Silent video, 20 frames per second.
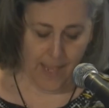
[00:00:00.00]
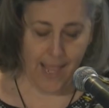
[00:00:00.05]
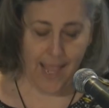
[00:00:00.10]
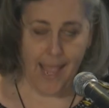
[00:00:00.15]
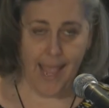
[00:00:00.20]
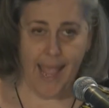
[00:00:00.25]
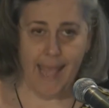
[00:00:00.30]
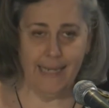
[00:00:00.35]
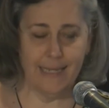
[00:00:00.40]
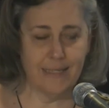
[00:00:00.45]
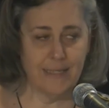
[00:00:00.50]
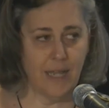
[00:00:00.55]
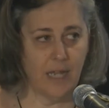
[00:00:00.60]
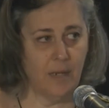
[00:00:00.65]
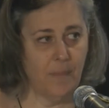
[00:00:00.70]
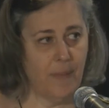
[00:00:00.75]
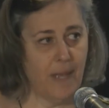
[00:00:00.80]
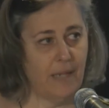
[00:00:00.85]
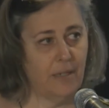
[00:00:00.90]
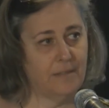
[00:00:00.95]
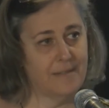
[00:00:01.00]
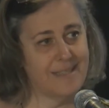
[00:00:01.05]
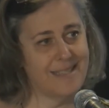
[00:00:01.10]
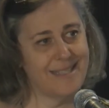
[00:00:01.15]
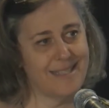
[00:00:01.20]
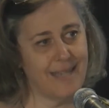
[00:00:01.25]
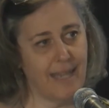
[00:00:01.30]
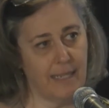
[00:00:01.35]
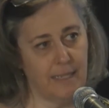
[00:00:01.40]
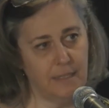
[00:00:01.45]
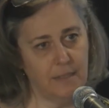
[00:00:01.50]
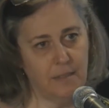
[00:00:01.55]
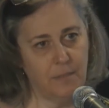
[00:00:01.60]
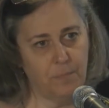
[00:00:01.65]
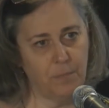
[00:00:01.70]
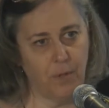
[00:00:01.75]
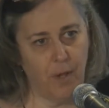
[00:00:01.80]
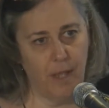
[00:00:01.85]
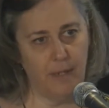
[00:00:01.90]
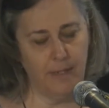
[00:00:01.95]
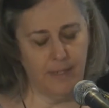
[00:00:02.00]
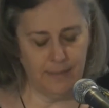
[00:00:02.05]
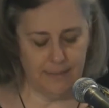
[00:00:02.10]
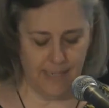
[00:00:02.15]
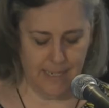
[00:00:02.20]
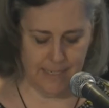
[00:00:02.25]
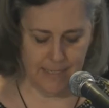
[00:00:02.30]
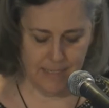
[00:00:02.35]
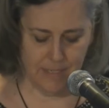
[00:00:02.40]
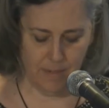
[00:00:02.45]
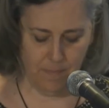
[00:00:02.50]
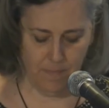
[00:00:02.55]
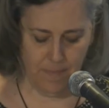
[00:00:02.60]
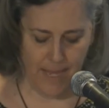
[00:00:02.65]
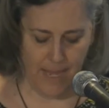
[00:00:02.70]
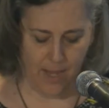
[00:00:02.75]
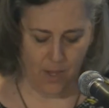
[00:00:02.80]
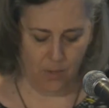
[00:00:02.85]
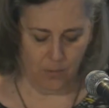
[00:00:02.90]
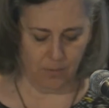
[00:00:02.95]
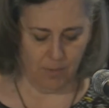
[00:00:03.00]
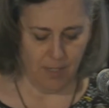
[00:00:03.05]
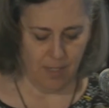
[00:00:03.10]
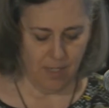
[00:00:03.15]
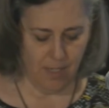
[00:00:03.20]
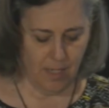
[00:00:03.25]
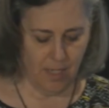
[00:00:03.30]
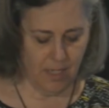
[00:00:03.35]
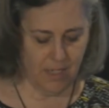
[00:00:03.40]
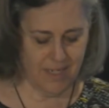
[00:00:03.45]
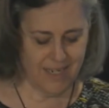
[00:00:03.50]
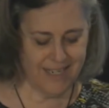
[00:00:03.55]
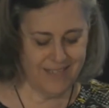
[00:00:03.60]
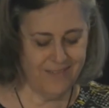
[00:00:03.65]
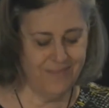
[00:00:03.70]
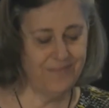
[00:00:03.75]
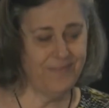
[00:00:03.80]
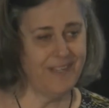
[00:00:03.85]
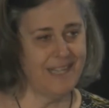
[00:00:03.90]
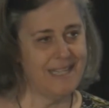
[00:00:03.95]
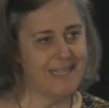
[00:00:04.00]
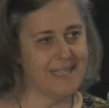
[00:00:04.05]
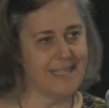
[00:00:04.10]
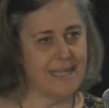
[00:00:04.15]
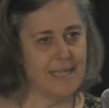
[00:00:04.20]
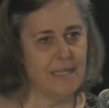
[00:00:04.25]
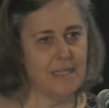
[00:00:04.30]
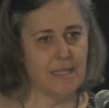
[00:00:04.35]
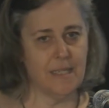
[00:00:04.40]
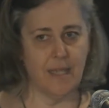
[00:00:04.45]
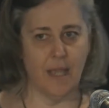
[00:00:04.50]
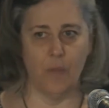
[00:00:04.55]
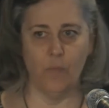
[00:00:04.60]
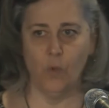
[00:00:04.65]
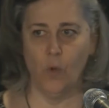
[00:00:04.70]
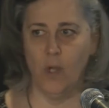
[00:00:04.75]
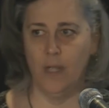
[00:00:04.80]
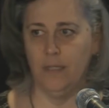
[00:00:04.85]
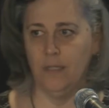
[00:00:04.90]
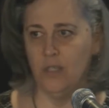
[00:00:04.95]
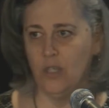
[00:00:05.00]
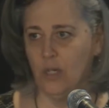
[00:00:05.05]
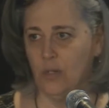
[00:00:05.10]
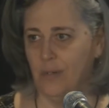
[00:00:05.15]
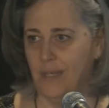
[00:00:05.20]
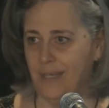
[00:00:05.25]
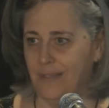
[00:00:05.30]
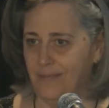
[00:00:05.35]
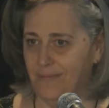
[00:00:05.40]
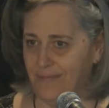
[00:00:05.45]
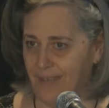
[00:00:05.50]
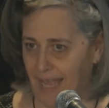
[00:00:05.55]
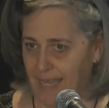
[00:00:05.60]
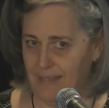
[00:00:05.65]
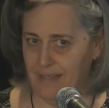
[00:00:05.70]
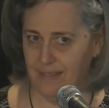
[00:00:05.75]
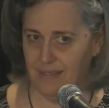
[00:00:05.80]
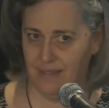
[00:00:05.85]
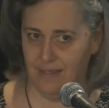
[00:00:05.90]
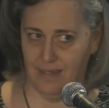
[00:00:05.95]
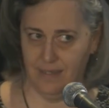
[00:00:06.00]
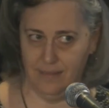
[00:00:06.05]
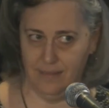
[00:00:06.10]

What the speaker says: And it's not about selling the product, it's about convincing someone to invest.